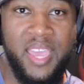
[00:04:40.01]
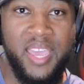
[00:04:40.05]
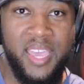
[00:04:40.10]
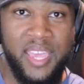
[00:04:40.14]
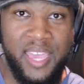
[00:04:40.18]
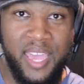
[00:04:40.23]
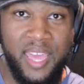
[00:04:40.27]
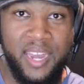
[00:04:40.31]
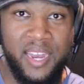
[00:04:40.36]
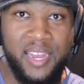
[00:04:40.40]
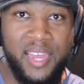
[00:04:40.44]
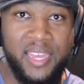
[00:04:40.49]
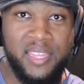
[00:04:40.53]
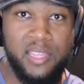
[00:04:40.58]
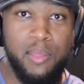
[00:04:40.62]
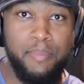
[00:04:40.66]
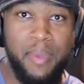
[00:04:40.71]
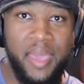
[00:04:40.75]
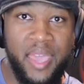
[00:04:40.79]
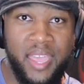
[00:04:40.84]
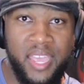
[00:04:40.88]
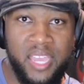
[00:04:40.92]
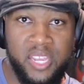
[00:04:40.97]
kind of like the
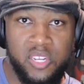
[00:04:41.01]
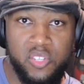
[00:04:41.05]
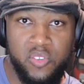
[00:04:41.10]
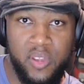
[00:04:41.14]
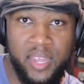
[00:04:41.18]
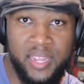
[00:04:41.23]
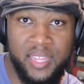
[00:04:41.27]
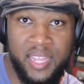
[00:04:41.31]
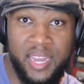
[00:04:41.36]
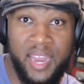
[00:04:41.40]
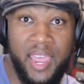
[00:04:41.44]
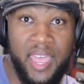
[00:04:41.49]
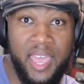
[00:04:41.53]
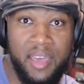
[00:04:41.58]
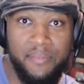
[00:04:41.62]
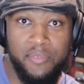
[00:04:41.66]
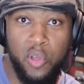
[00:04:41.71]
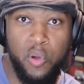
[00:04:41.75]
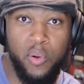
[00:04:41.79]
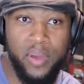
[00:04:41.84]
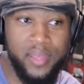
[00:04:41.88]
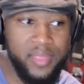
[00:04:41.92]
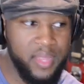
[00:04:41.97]
backing track that I have
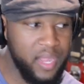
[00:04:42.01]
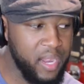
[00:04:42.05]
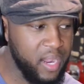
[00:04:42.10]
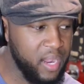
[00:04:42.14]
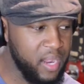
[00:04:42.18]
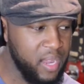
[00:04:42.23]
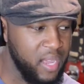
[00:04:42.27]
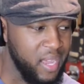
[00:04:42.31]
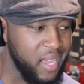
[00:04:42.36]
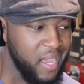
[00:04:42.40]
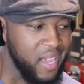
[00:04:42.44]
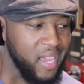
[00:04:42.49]
going there,